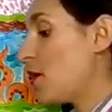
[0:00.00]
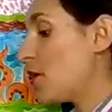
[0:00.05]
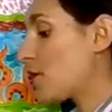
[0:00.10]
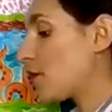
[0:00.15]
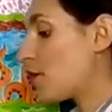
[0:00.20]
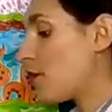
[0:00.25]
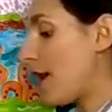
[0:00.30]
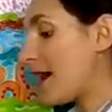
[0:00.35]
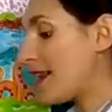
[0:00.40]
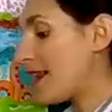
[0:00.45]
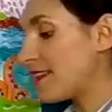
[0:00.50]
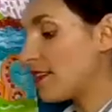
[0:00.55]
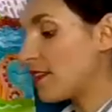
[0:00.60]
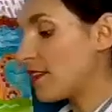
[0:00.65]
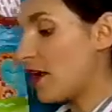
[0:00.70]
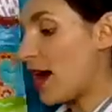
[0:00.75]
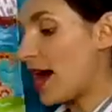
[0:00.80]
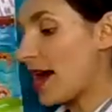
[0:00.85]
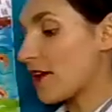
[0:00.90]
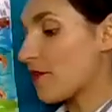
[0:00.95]
So I did
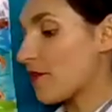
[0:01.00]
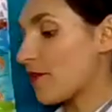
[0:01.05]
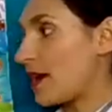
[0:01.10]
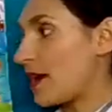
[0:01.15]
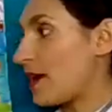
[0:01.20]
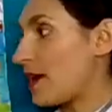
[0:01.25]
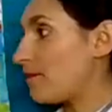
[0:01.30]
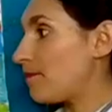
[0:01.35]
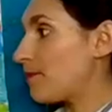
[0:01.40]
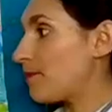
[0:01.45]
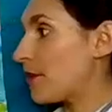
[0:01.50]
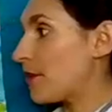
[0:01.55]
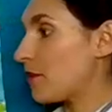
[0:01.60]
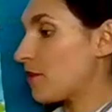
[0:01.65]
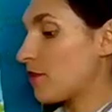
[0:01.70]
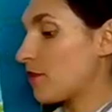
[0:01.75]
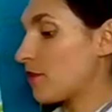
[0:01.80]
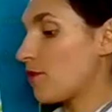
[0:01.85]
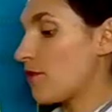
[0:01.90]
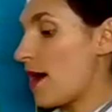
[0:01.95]
light green.
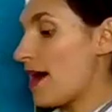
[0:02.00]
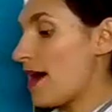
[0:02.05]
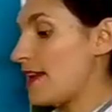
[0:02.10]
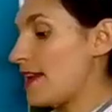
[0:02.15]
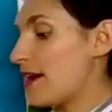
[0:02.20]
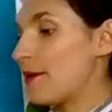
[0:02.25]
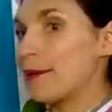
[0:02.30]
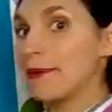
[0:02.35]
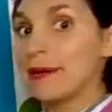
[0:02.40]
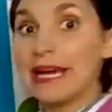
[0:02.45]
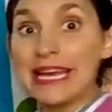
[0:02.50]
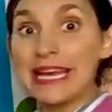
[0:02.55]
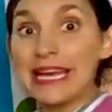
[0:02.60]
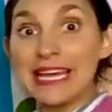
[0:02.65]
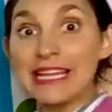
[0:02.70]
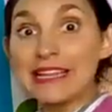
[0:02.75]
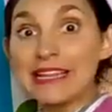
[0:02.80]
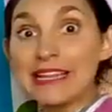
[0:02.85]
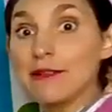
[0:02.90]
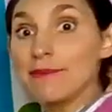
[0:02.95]
So right now I'm getting
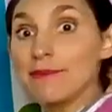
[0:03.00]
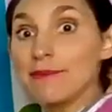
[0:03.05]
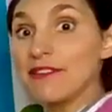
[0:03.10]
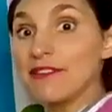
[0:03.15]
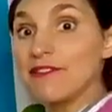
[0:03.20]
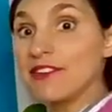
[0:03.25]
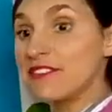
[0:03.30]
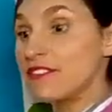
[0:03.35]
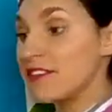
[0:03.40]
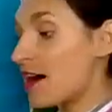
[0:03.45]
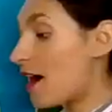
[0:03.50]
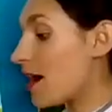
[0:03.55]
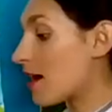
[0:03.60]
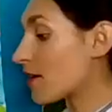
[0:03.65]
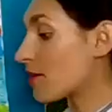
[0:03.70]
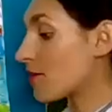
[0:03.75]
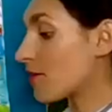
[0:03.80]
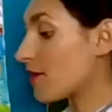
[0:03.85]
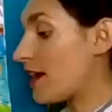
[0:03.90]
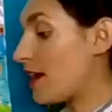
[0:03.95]
a little bit of a dark
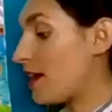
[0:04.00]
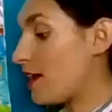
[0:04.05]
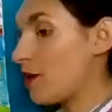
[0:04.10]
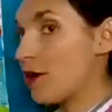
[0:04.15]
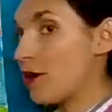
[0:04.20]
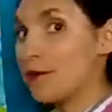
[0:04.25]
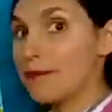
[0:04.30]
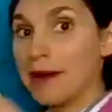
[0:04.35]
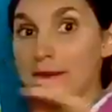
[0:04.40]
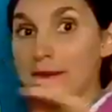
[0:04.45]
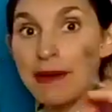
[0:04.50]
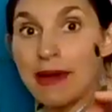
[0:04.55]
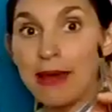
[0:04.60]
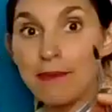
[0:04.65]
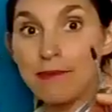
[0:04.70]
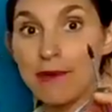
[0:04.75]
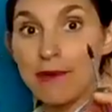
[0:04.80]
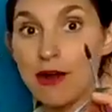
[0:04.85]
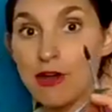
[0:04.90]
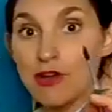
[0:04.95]
green on my
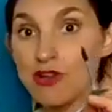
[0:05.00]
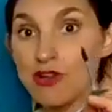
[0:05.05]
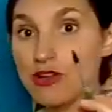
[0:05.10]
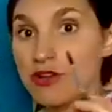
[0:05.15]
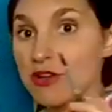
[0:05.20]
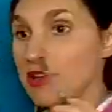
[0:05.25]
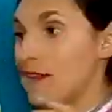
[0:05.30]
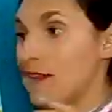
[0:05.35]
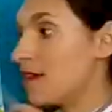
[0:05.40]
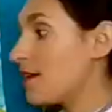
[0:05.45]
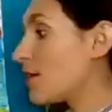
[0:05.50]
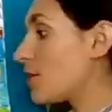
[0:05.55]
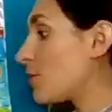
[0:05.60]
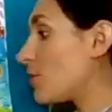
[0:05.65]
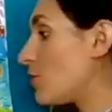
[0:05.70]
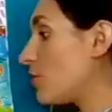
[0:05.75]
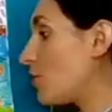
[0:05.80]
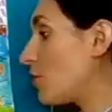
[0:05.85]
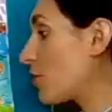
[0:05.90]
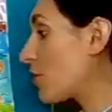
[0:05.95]
paintbrush.
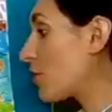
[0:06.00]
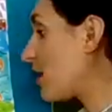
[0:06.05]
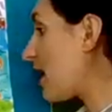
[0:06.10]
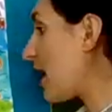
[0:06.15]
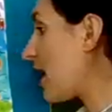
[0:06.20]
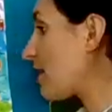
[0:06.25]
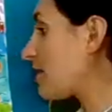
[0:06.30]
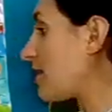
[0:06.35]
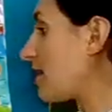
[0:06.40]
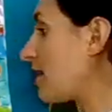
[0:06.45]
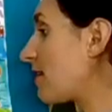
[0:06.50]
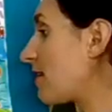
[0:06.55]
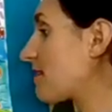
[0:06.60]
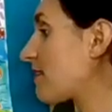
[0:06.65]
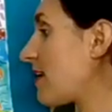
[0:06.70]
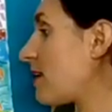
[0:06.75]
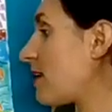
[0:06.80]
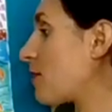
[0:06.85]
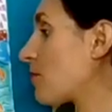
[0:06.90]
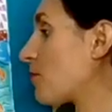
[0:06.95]
You can add this
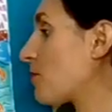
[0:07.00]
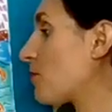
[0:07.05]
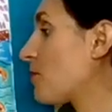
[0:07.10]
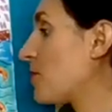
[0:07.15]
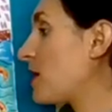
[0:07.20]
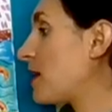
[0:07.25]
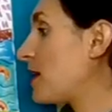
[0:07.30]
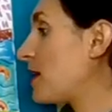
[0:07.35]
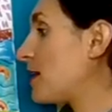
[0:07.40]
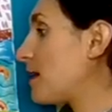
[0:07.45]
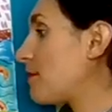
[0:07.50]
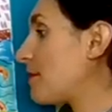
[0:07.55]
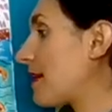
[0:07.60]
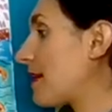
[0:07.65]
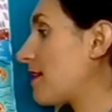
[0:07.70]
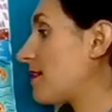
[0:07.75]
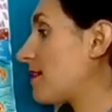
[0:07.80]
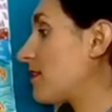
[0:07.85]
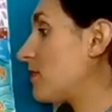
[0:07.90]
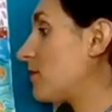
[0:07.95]
and it really
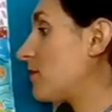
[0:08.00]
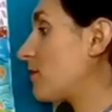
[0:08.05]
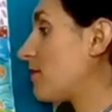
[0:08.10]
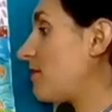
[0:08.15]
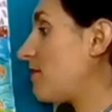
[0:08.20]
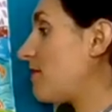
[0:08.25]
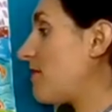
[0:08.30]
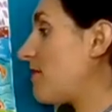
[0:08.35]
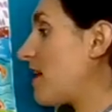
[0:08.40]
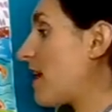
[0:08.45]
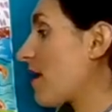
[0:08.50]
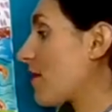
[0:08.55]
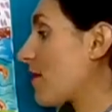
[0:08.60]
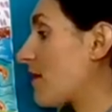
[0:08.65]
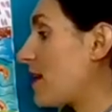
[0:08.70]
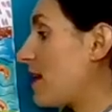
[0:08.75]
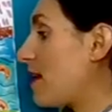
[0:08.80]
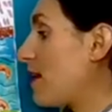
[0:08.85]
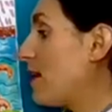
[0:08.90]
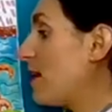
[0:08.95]
makes it look
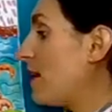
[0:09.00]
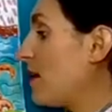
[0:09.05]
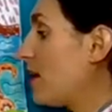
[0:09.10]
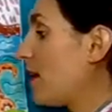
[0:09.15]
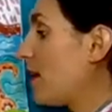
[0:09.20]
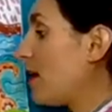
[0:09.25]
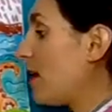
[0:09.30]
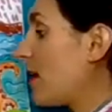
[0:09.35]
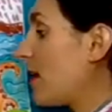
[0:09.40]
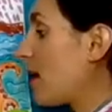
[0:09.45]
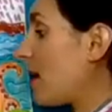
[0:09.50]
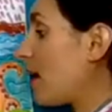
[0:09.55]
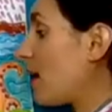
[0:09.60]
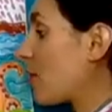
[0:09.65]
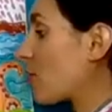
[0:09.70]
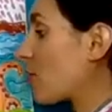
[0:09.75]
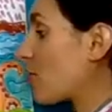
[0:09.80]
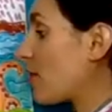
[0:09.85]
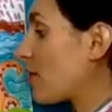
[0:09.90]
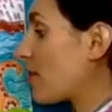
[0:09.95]
very
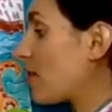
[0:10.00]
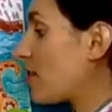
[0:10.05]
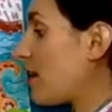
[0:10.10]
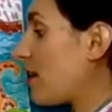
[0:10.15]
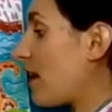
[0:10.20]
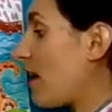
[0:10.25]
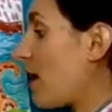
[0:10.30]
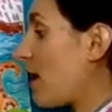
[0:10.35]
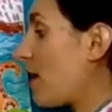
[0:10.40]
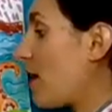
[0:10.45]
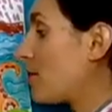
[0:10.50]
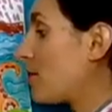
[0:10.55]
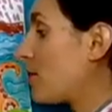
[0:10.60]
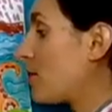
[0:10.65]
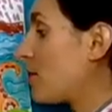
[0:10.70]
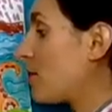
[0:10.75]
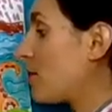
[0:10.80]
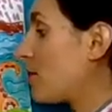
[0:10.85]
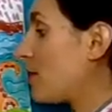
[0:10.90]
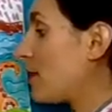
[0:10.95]
interesting. I'm going
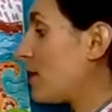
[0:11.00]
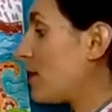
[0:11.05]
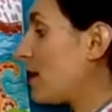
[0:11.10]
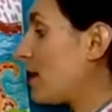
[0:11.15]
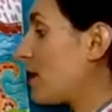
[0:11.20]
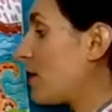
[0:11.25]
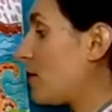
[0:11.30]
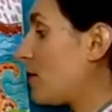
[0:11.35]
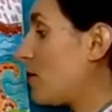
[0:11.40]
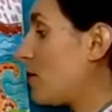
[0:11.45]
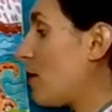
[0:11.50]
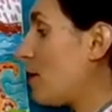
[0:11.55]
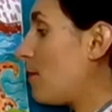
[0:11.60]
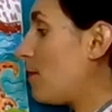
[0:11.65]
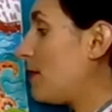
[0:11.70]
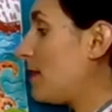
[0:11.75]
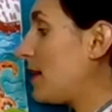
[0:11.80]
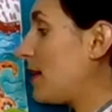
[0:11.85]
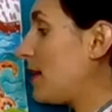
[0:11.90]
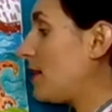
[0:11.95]
to do a little
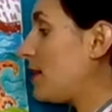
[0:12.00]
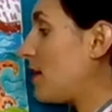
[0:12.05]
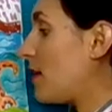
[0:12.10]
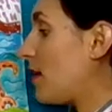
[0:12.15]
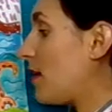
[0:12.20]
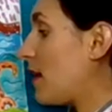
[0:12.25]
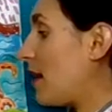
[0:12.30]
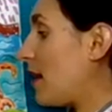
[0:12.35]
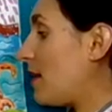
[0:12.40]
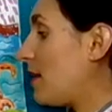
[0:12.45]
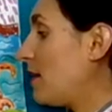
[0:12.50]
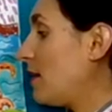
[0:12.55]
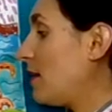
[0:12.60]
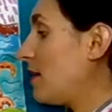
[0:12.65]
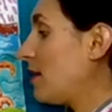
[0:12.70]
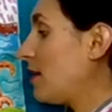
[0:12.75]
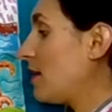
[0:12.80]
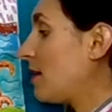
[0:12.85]
wobbly line